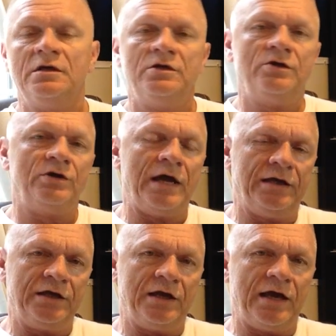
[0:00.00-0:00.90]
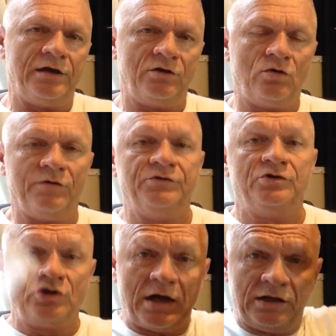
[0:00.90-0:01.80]
You don't know how to get out of the coffin. You
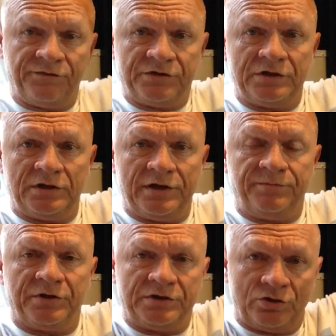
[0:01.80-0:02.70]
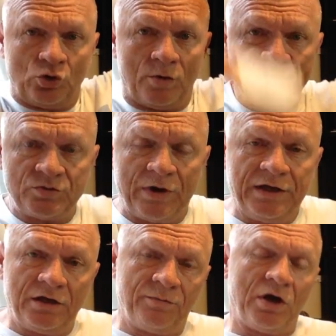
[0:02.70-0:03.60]
try lifting the lid, but the enormous
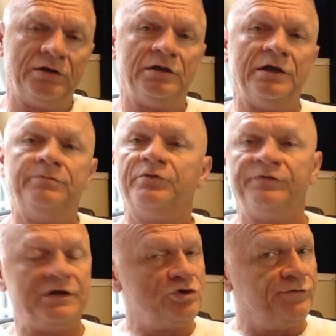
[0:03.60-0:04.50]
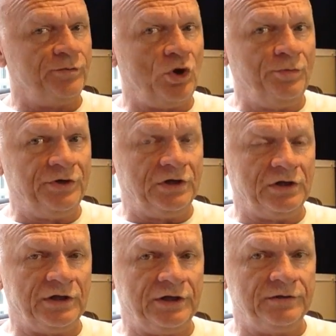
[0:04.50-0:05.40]
weight upon the lid prevents you from opening
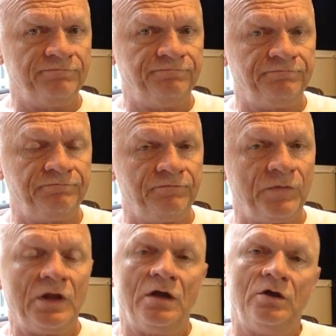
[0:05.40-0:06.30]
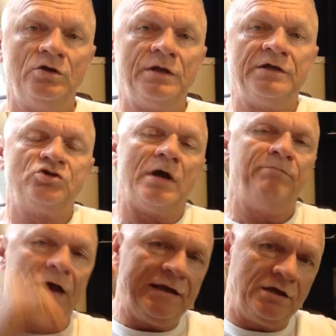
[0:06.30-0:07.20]
the lid. You then try
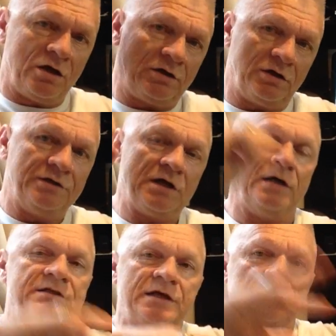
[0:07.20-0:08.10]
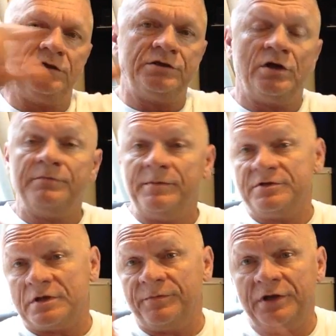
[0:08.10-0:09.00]
banging on the lid to unsettle the dirt. Maybe
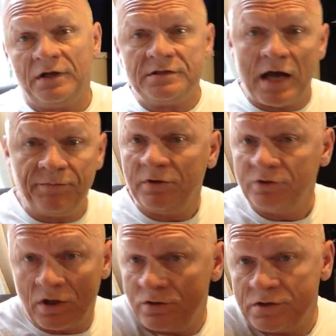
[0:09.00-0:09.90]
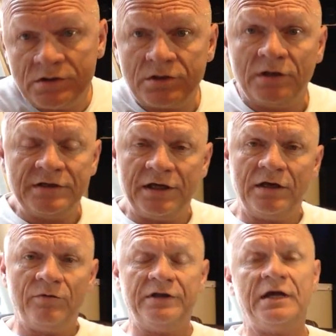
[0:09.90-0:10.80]
somebody on top will notice and start digging
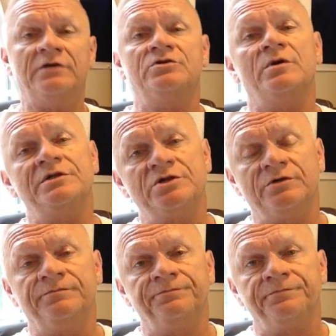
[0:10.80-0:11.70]
their way down towards you.